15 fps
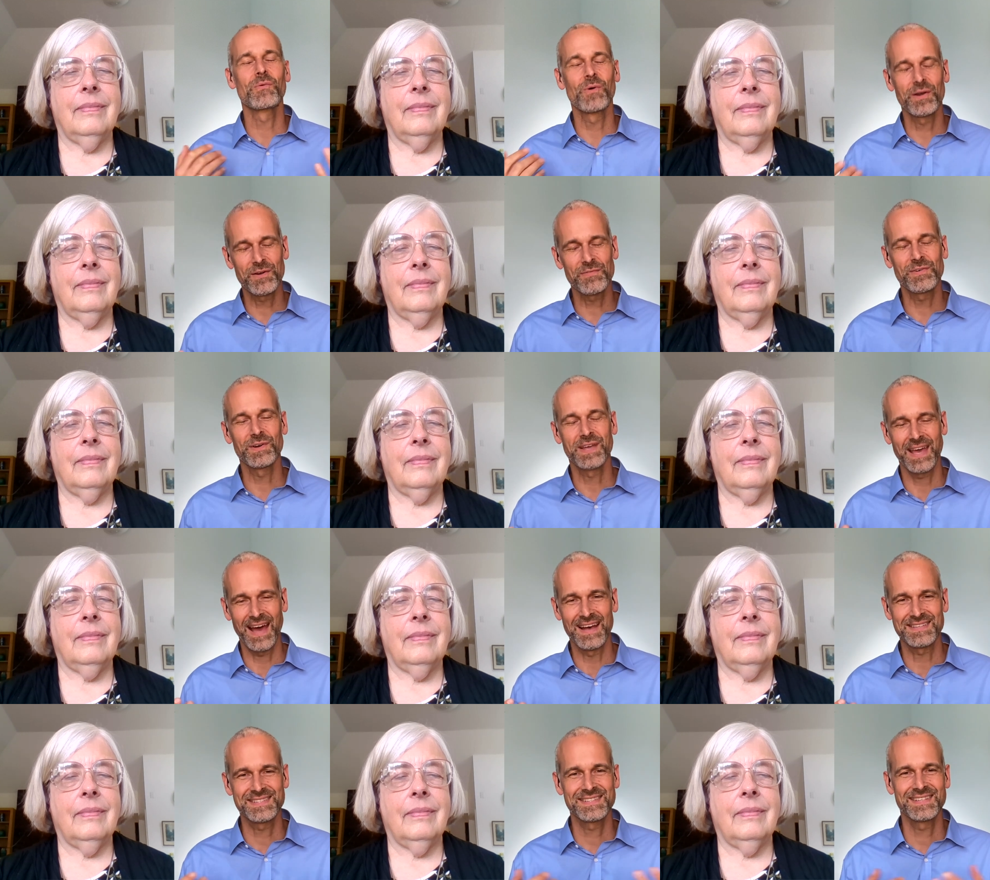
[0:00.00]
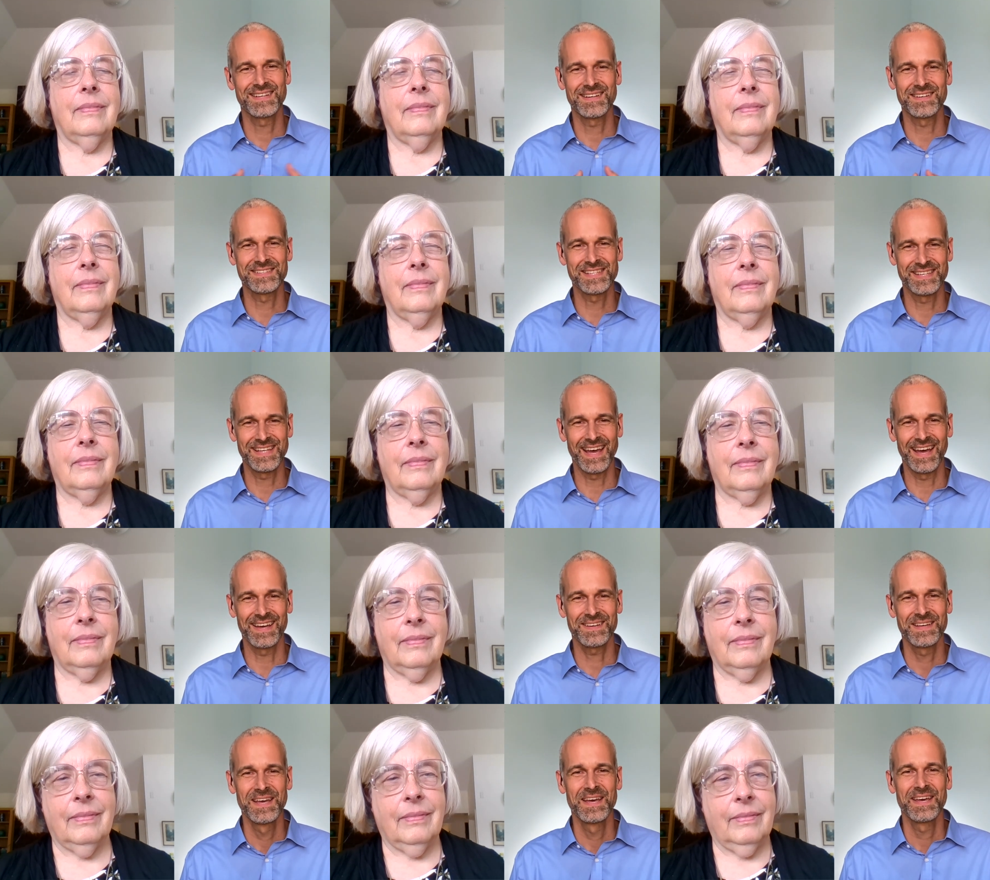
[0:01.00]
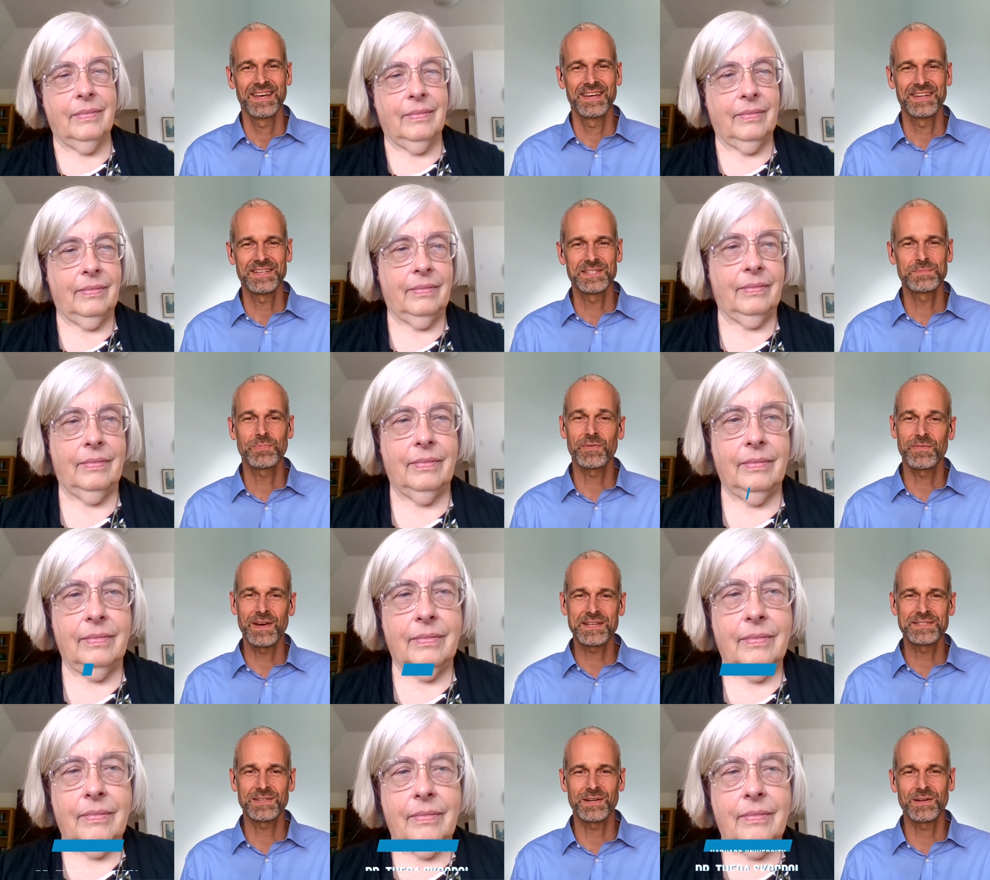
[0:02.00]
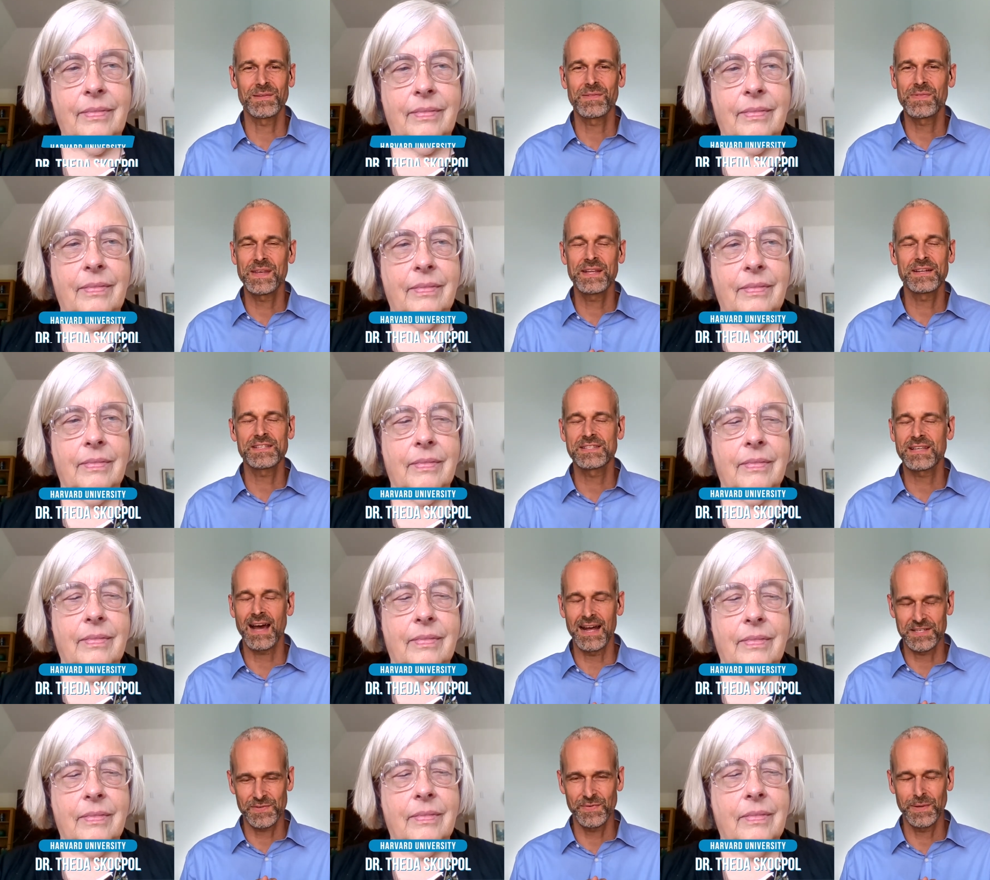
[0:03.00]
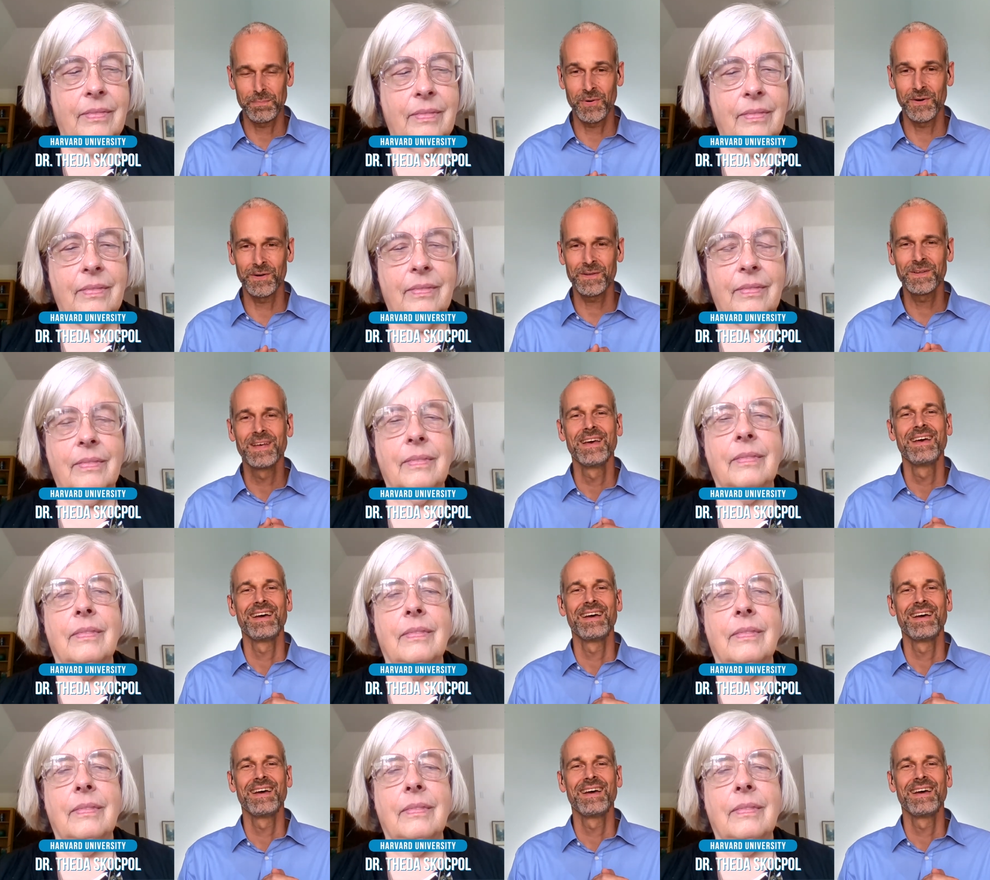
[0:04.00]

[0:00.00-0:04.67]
Speaker 1: wonderful guest here today. It is Professor Theda Skocpol.